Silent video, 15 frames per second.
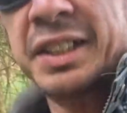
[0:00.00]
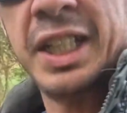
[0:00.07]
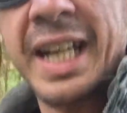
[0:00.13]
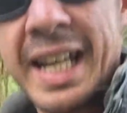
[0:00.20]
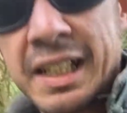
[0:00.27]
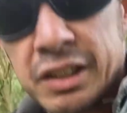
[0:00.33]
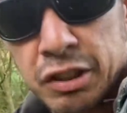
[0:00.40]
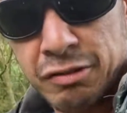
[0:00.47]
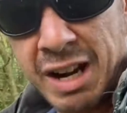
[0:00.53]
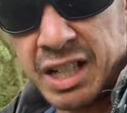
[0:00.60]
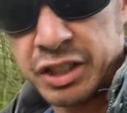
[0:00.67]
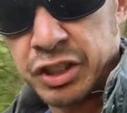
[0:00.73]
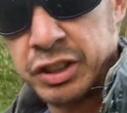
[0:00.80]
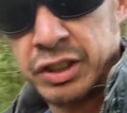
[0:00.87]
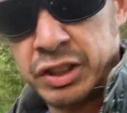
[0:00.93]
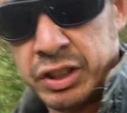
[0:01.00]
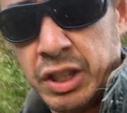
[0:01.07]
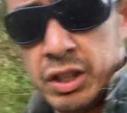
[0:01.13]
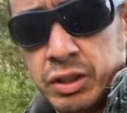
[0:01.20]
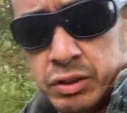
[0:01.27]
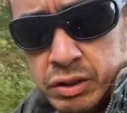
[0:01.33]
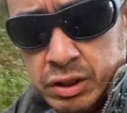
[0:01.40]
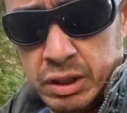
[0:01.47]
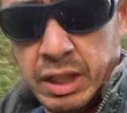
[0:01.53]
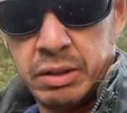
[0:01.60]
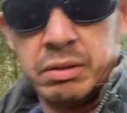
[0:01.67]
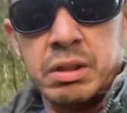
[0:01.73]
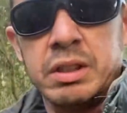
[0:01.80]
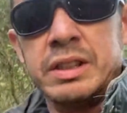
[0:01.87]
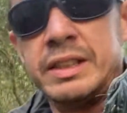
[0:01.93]
to interaction skills.
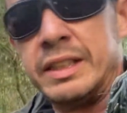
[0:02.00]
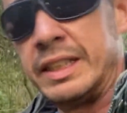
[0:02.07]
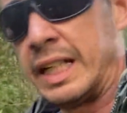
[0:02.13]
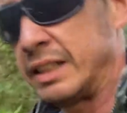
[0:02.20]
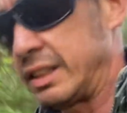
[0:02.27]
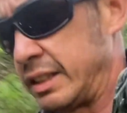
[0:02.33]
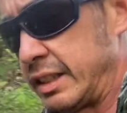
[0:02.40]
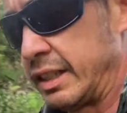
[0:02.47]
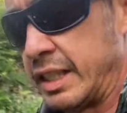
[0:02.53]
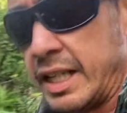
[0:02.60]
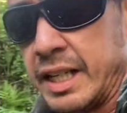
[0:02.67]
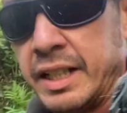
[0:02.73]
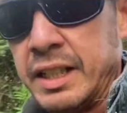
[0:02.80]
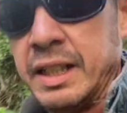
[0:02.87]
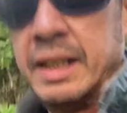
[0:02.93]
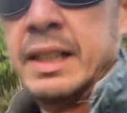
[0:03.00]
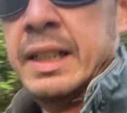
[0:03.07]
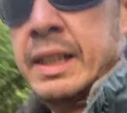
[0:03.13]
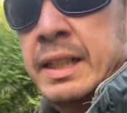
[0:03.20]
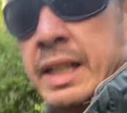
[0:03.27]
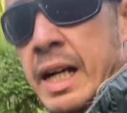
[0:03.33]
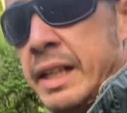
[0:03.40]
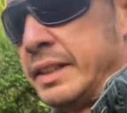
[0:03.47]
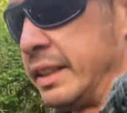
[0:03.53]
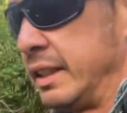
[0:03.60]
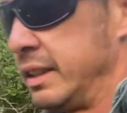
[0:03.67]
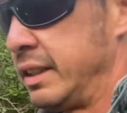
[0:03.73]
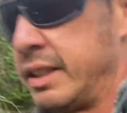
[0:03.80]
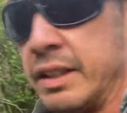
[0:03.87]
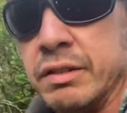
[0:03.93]
Now, yesterday, I did a
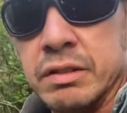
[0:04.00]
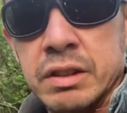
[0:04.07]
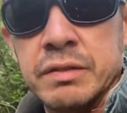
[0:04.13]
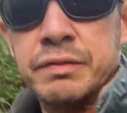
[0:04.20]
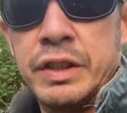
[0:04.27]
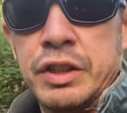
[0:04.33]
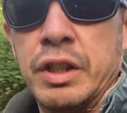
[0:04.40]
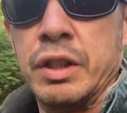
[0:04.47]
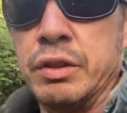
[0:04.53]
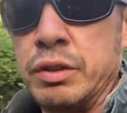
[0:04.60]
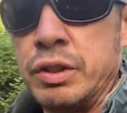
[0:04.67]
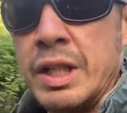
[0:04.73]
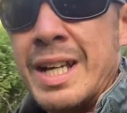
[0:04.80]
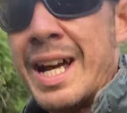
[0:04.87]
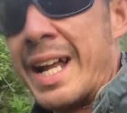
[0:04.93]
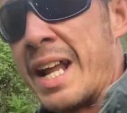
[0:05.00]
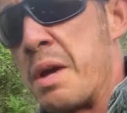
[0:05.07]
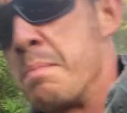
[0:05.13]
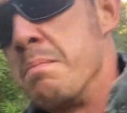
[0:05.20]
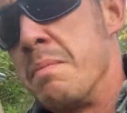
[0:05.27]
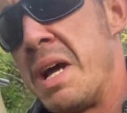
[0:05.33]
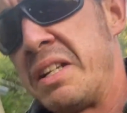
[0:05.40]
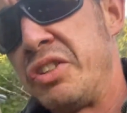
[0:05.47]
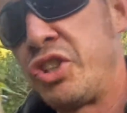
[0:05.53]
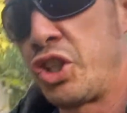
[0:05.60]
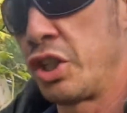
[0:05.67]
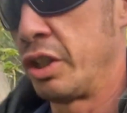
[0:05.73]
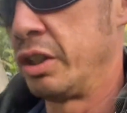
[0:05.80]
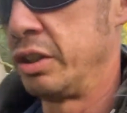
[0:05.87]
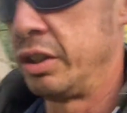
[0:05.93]
series of videos and I
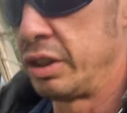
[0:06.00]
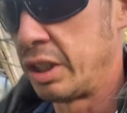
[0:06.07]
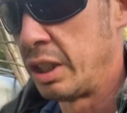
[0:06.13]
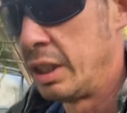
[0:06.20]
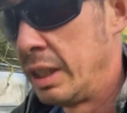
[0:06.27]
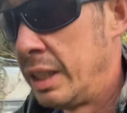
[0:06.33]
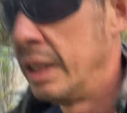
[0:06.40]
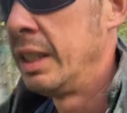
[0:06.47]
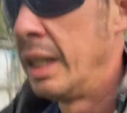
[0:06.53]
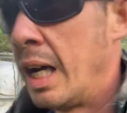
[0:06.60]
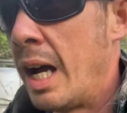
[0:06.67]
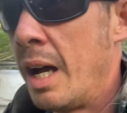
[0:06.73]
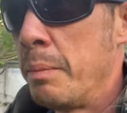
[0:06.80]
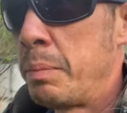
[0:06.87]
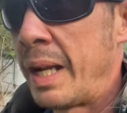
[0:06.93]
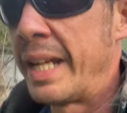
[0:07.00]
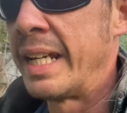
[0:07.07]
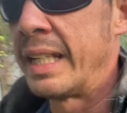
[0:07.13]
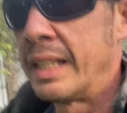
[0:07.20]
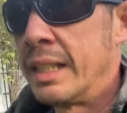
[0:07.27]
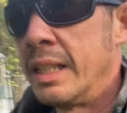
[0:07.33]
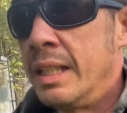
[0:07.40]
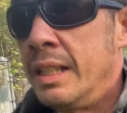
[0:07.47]
mentioned playing